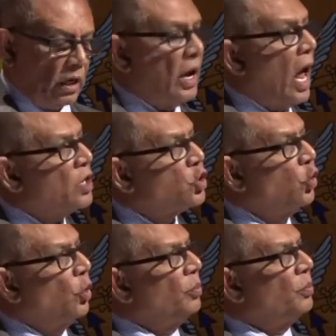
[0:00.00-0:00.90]

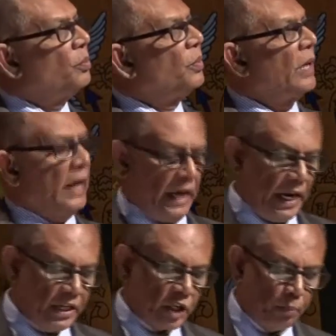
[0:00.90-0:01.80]
Classroom
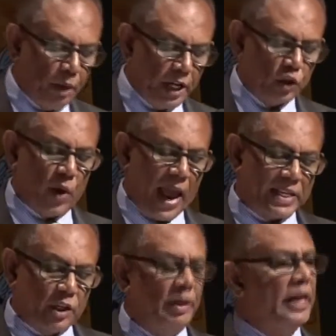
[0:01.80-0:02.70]
is a place to
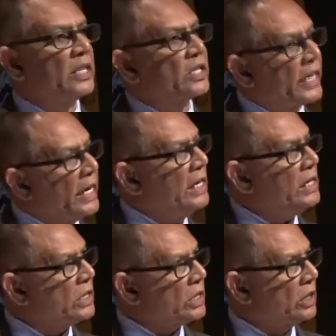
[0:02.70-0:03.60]
assimilate
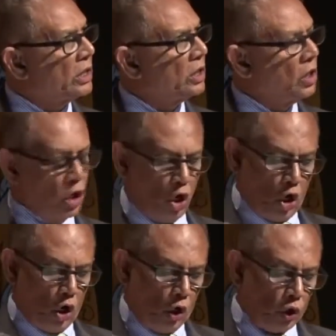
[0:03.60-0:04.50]
skills
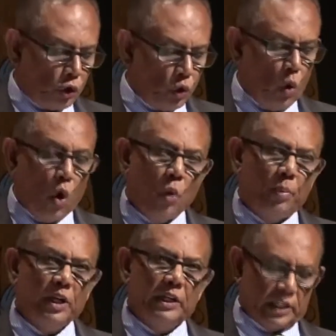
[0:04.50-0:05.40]
through
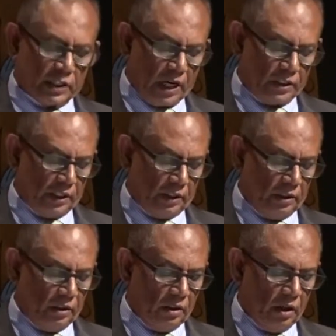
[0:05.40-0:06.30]
open discussion
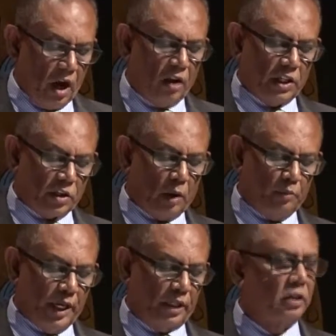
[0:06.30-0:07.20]
of the
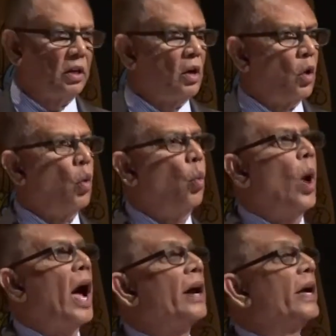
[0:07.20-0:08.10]
subject
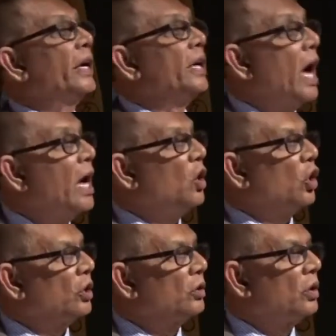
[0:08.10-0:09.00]
via a
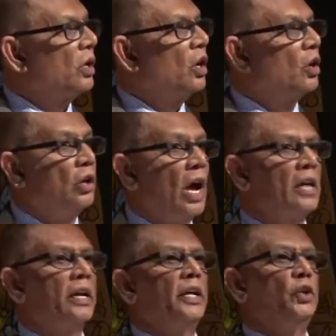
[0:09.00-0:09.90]
dialogue,
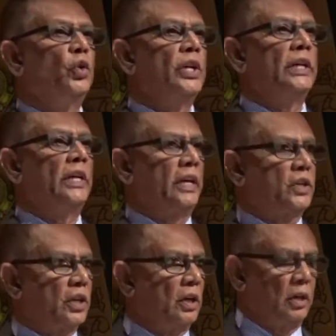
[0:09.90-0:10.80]
not a
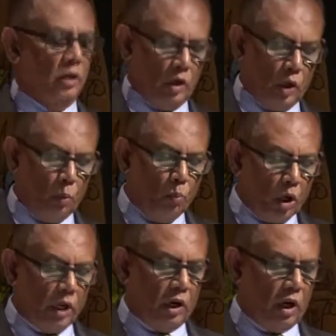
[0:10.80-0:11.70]
unidirectional
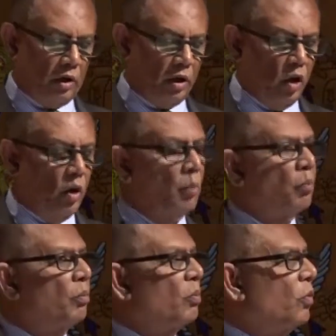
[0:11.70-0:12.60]
monologue
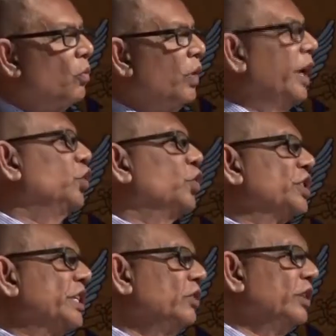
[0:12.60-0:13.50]
where you
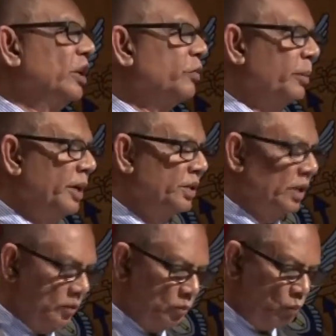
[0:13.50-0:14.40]
receive the information.